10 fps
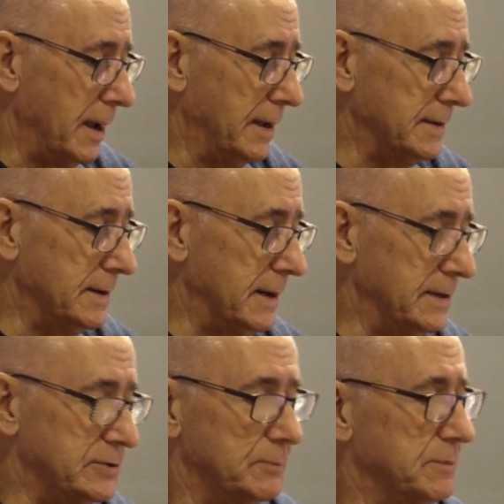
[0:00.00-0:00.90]
It
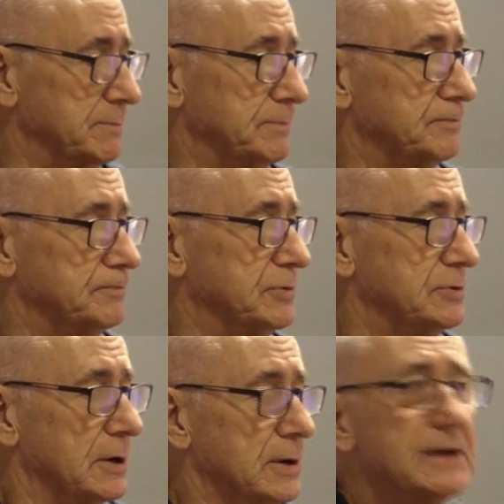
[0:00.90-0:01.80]
links up to
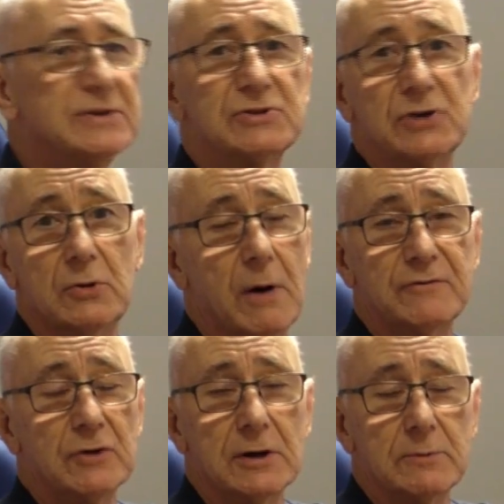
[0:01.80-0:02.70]
at least 2.
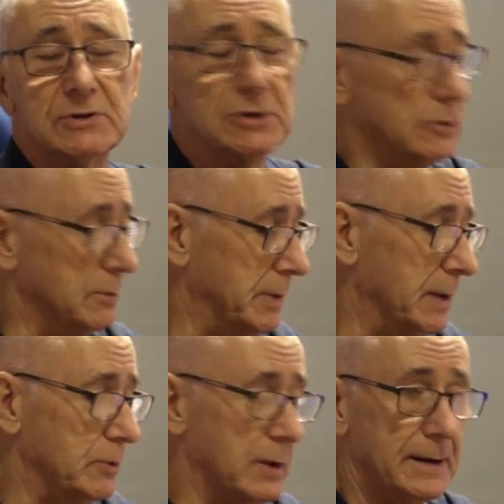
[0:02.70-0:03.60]
I've tried it with 2 other
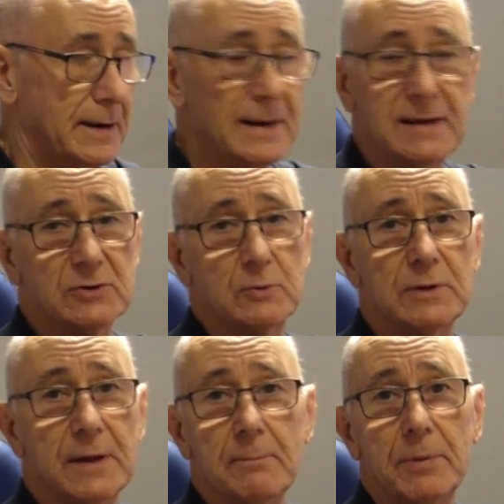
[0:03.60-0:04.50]
people, and it links up
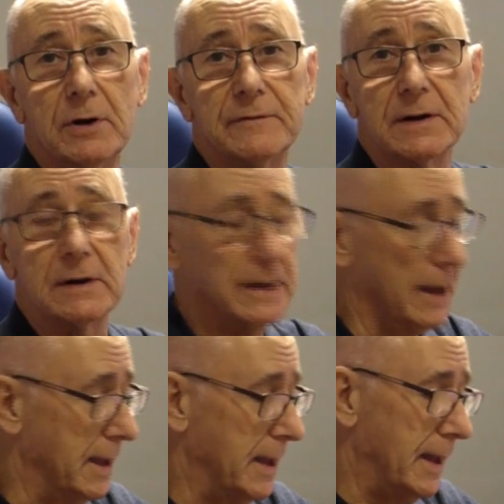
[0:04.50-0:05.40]
with them perfectly.
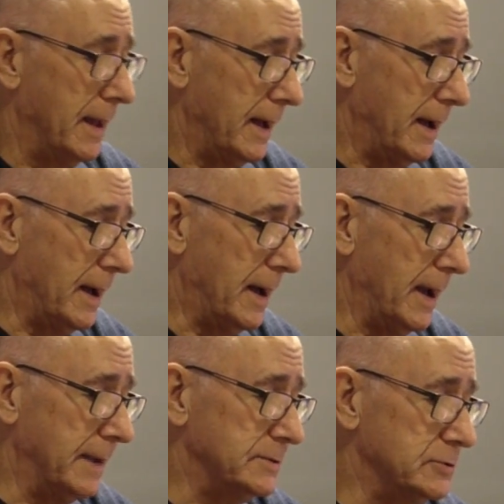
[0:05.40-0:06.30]

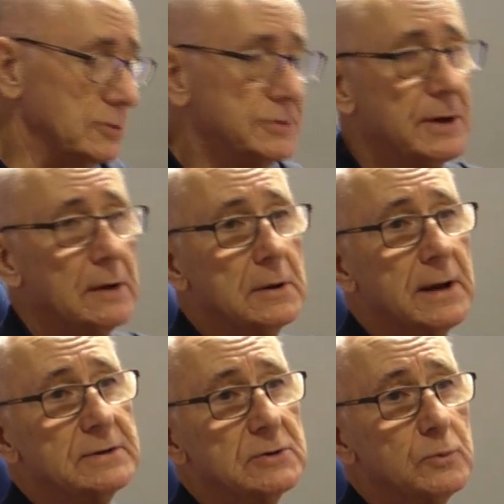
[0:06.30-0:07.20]
It has also
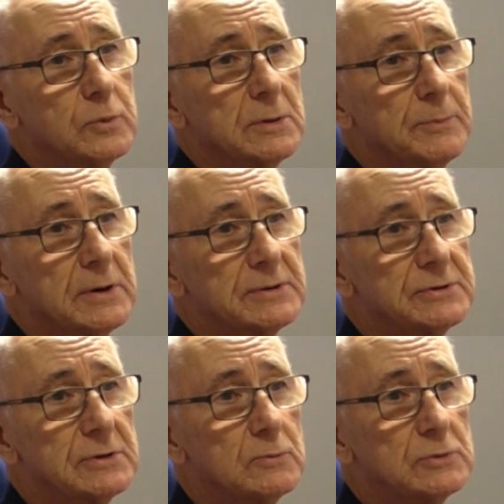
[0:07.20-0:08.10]
linked up with a
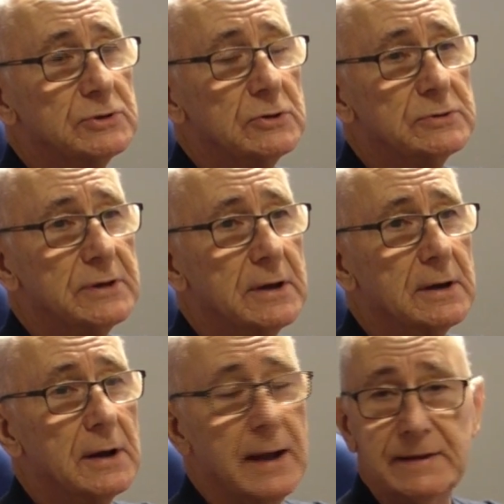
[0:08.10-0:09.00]
person that was
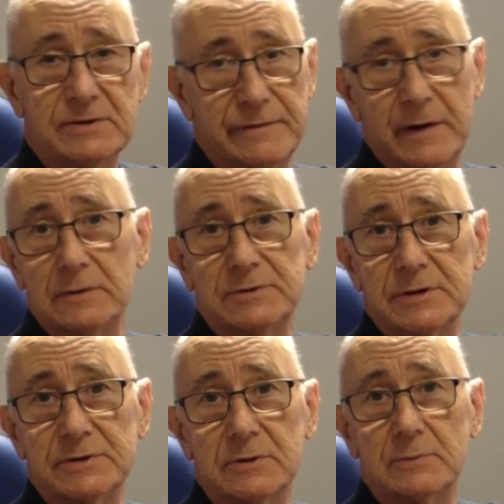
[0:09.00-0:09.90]
using interphone
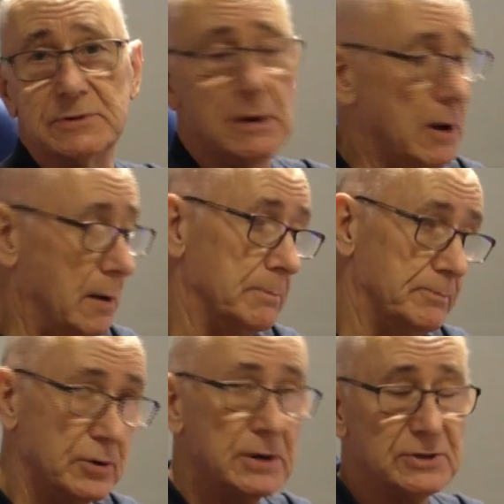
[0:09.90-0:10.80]
system, so I'm
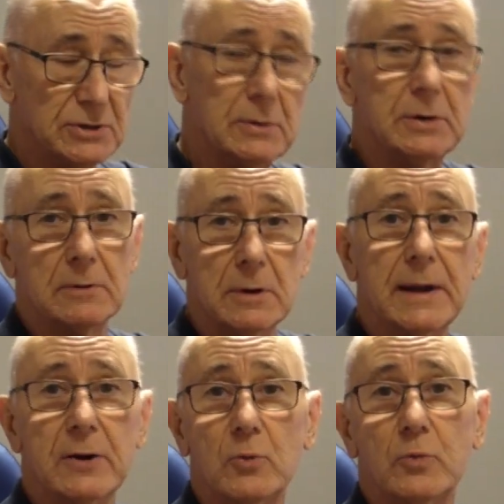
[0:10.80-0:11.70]
pretty sure it will
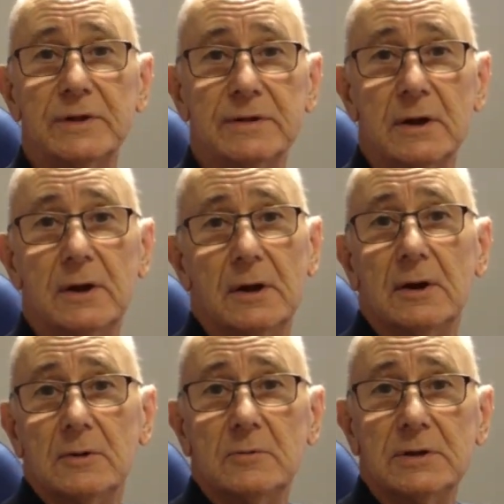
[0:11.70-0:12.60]
link up with
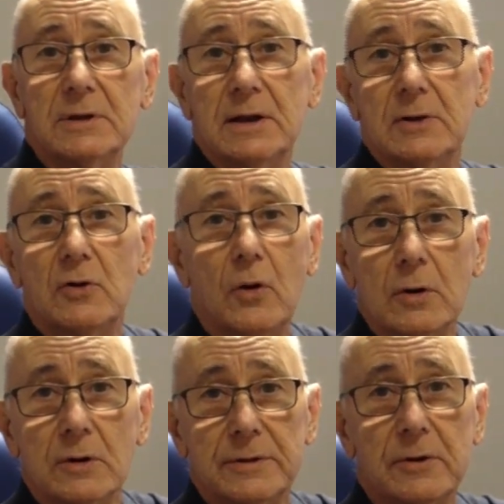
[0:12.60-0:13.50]
nearly
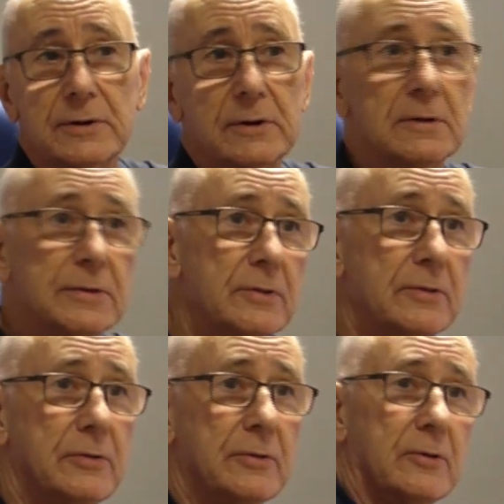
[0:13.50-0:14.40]
all the
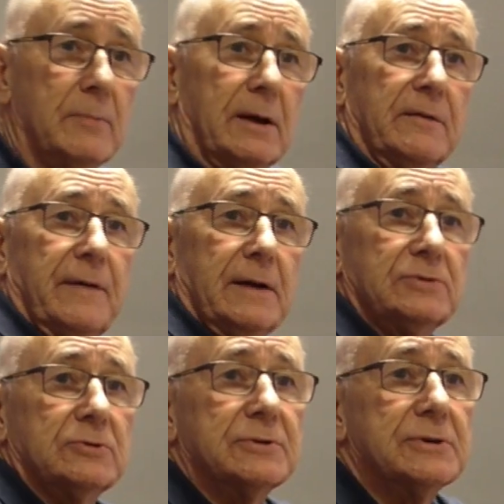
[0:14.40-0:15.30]
other
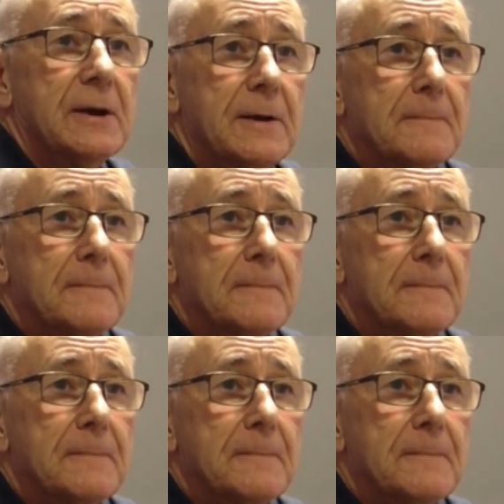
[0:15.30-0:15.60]
manufacturers.